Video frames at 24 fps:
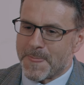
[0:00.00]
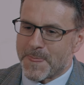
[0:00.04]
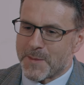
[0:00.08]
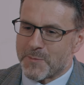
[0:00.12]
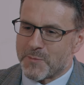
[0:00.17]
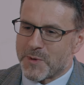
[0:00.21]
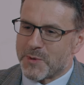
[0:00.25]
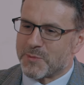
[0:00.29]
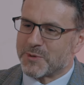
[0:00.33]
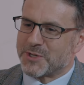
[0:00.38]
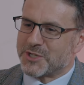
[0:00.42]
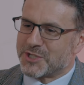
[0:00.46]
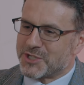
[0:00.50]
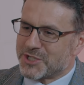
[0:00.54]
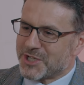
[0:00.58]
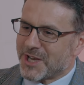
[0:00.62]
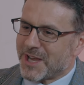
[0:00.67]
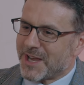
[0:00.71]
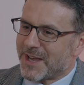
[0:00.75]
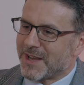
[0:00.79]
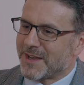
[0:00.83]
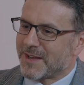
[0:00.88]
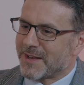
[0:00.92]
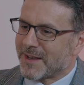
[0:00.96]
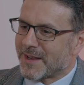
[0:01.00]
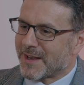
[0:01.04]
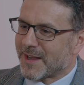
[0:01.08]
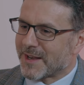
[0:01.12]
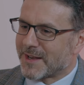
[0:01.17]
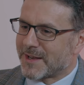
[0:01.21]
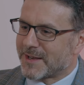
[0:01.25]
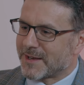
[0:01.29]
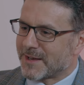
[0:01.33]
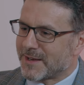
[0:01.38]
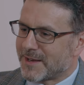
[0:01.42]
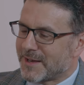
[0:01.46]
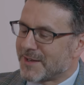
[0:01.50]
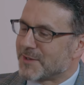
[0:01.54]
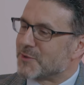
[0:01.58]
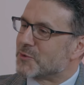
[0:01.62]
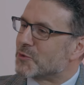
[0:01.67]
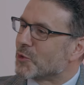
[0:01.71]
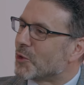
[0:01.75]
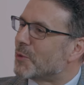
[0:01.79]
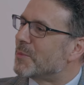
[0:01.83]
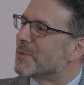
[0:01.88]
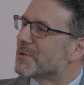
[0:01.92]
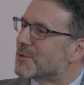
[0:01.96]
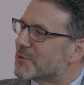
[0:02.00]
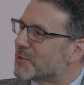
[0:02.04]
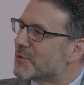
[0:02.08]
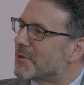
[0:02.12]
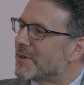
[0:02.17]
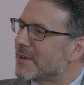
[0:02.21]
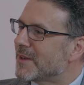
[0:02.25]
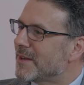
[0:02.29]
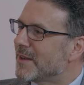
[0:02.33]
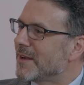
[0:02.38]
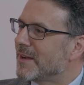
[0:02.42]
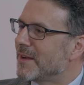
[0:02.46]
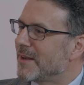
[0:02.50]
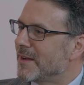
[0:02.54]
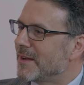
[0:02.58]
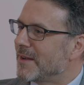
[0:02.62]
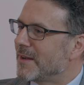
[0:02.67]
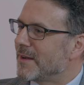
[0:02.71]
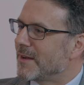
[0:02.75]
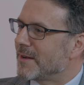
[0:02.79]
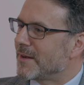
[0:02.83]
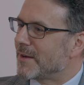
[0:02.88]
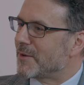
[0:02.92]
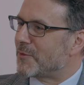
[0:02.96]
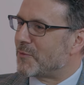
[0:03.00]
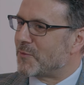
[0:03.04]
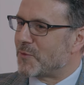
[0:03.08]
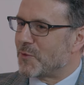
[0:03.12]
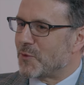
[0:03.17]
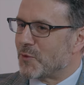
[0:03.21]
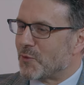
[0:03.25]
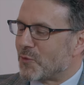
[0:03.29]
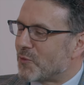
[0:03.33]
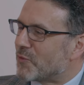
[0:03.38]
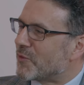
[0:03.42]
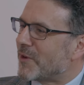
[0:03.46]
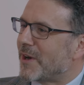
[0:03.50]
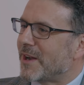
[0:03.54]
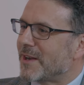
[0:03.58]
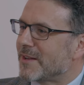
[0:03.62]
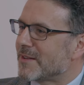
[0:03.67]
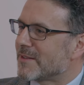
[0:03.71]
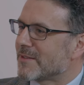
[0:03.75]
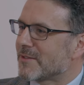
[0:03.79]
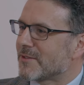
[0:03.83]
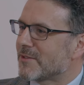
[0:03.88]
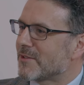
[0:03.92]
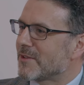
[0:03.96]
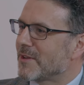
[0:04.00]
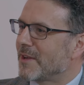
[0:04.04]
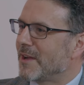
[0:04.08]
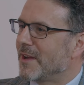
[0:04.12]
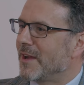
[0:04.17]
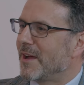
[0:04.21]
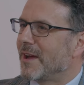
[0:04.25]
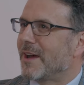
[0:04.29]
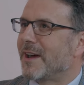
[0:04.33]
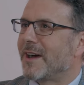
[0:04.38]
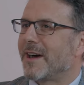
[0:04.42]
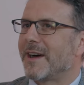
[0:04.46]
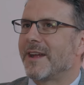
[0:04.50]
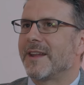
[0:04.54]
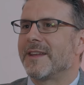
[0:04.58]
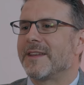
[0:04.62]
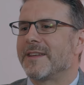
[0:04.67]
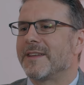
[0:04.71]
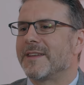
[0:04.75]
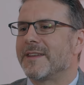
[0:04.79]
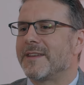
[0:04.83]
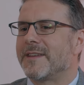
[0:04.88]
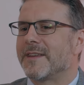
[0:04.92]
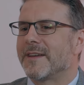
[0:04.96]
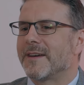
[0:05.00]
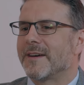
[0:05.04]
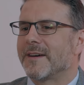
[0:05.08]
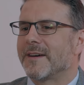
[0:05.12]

we would share like a dormitory, a few friends, and